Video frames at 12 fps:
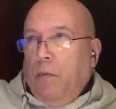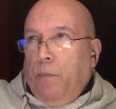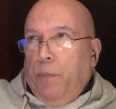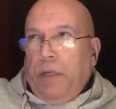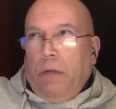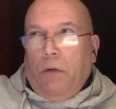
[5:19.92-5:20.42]

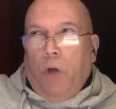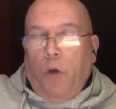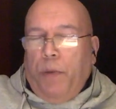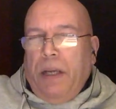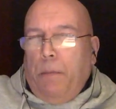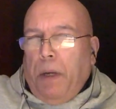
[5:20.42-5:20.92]
But
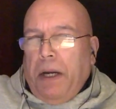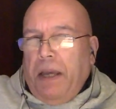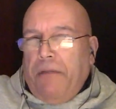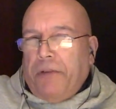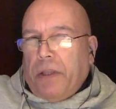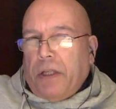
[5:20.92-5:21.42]
nobody
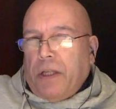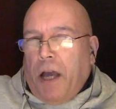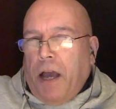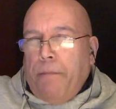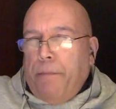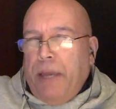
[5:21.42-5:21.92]
believed at the
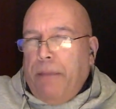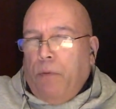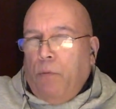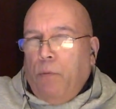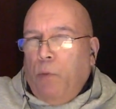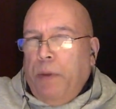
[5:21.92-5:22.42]
time people
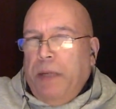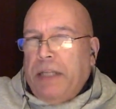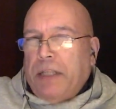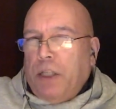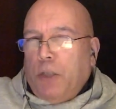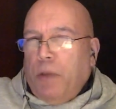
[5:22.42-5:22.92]
would be
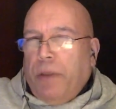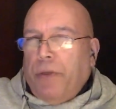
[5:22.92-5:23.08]
listening to it